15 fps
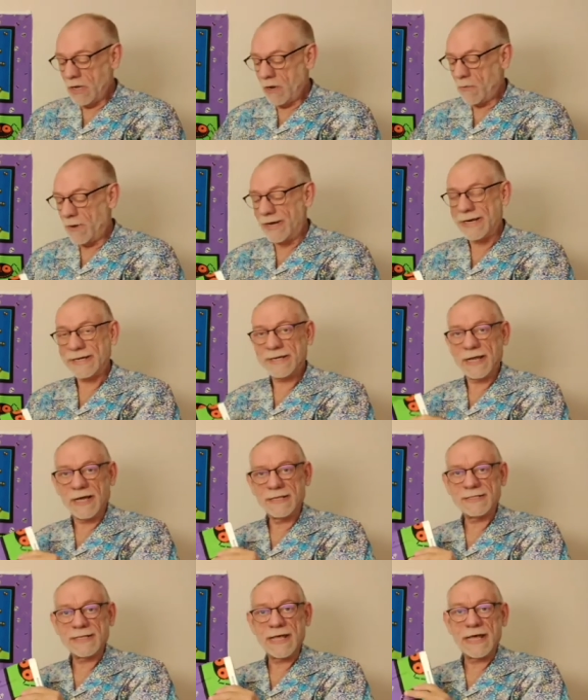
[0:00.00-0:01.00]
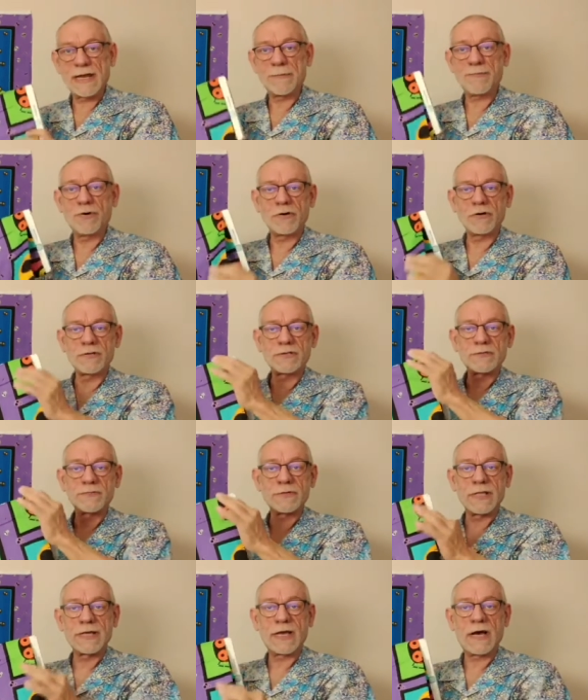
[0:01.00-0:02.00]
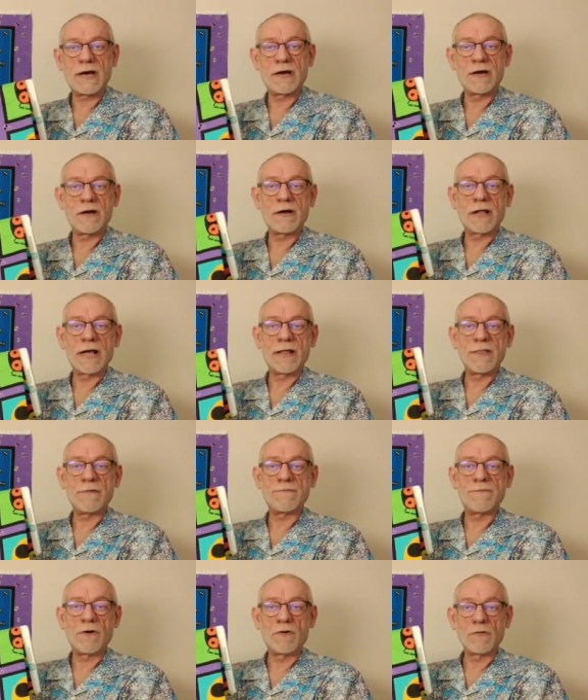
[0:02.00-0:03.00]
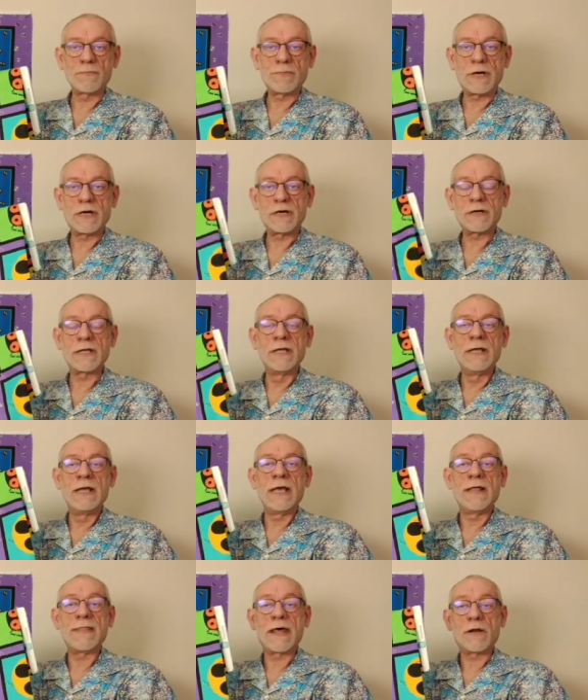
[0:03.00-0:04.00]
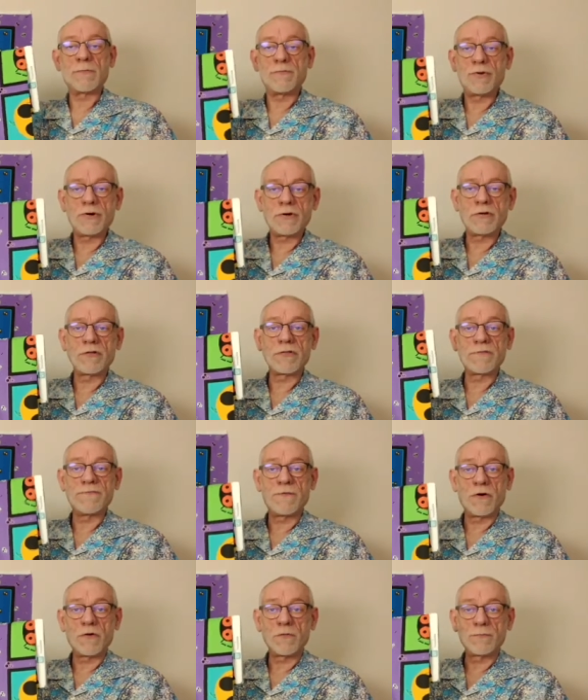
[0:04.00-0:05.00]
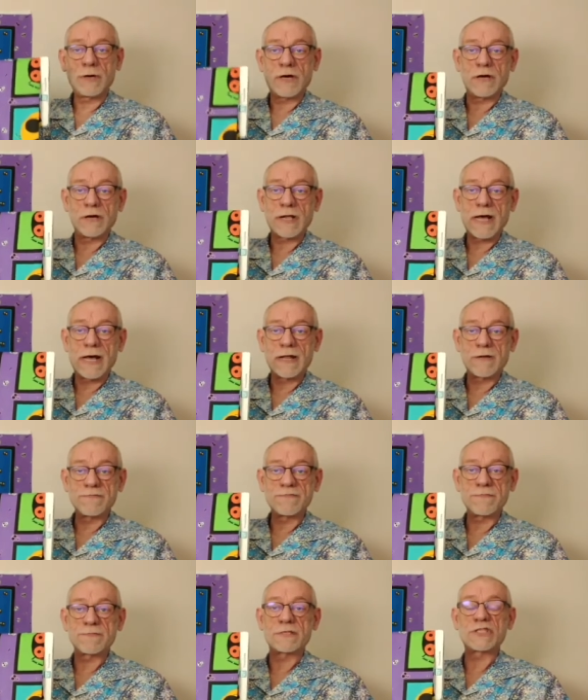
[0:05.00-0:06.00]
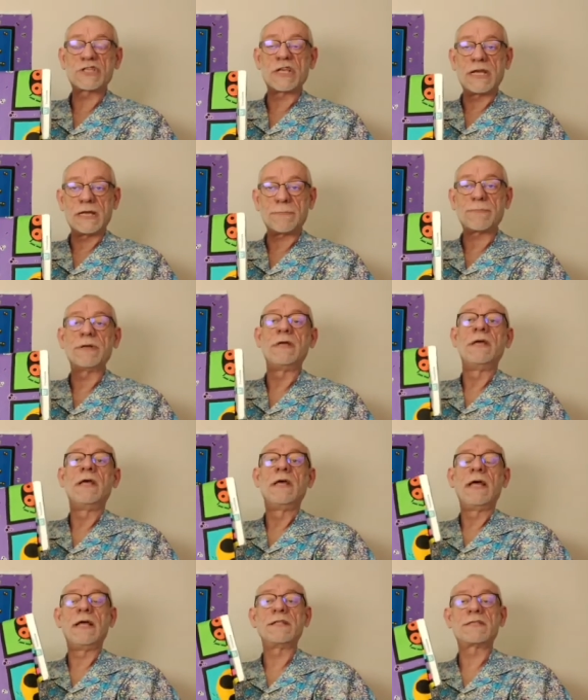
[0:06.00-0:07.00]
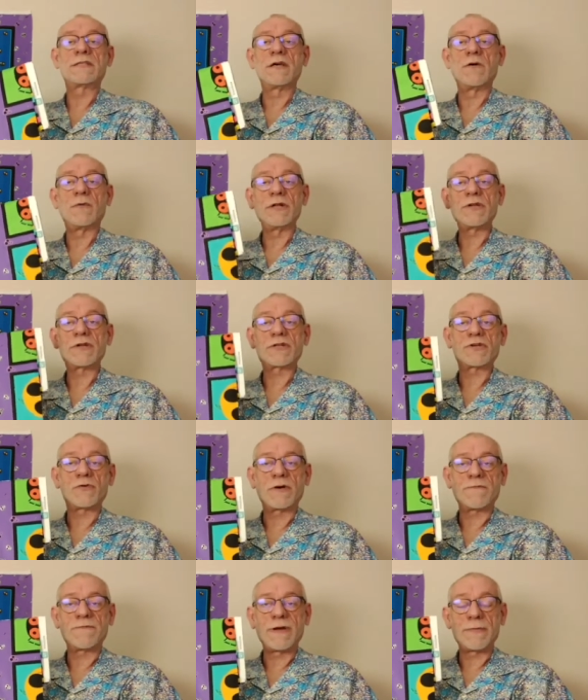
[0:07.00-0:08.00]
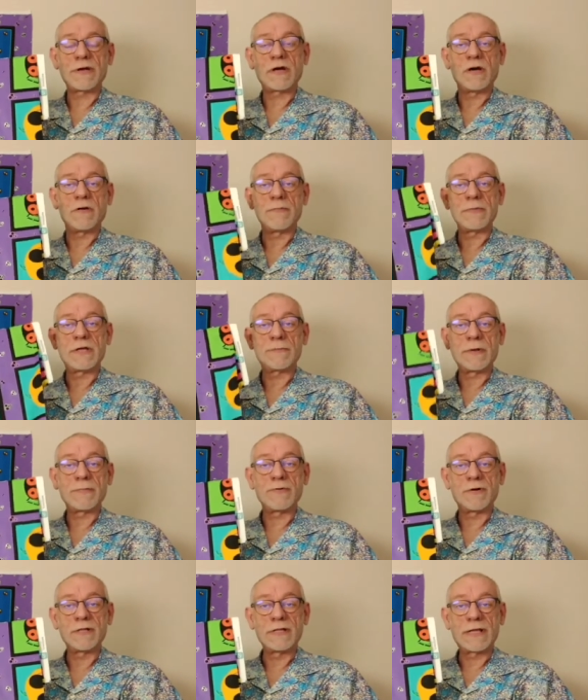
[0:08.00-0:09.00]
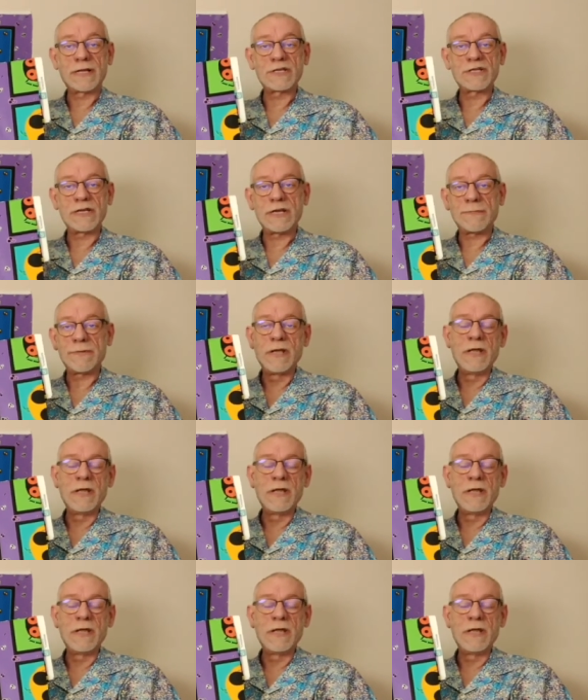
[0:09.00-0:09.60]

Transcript: When it does that, it pulls really hard on the fold part, and that'll pull the fold part out of shape. And so when you get your quilt fabric home, it'll be pulled out of shape.